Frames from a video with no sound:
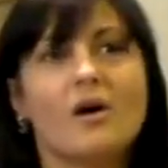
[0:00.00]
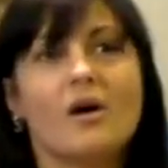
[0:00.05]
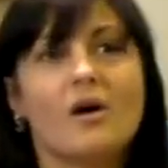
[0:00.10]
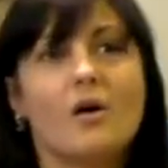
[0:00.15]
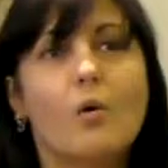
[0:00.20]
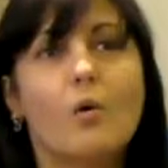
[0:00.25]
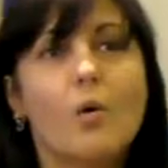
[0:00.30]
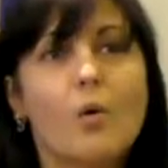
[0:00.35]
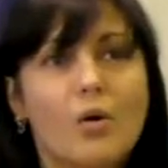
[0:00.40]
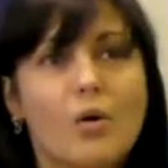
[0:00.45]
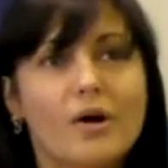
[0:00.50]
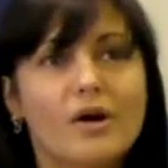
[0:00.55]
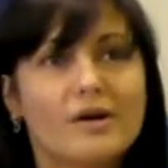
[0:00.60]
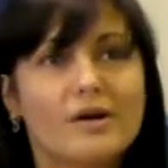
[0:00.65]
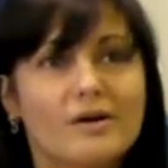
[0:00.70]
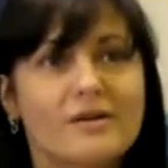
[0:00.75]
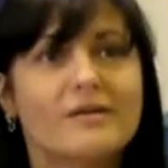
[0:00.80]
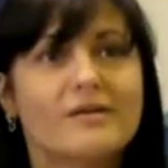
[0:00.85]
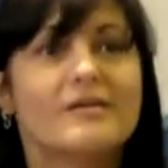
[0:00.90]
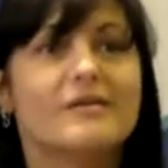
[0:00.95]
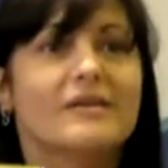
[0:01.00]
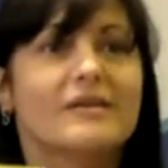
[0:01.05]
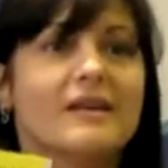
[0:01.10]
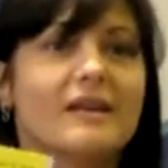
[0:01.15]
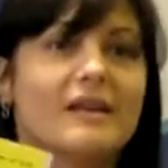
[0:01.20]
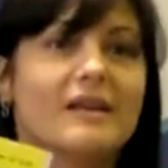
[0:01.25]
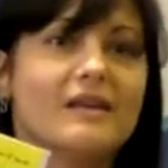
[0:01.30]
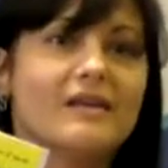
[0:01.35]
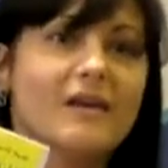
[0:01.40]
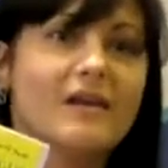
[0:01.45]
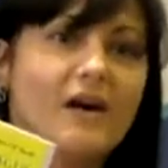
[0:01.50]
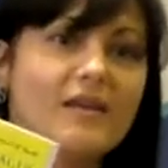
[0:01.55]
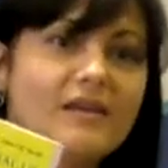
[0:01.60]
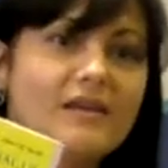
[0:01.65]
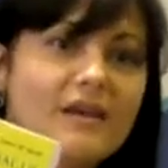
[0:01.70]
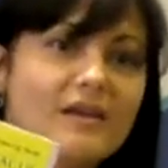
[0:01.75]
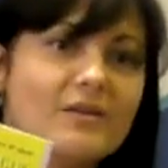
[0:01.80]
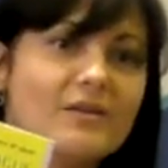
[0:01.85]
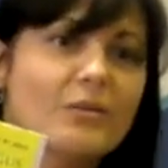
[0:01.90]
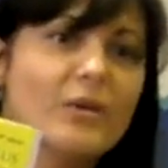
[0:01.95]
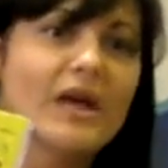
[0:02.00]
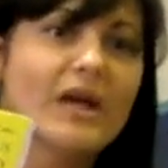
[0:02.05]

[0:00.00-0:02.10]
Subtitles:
or on the other way,